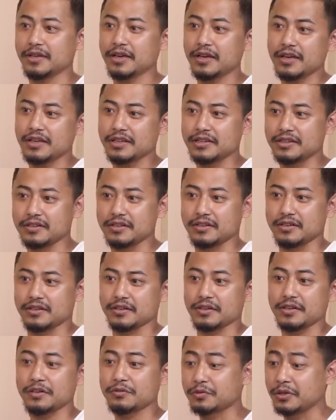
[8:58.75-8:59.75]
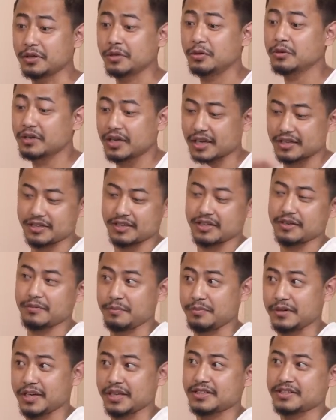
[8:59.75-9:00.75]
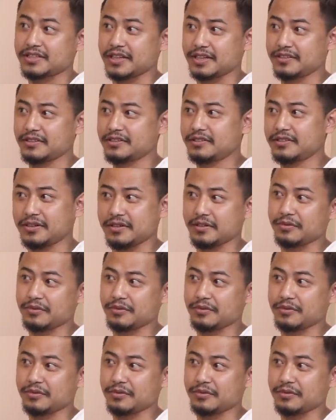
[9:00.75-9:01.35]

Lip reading: no but if we look at the bright side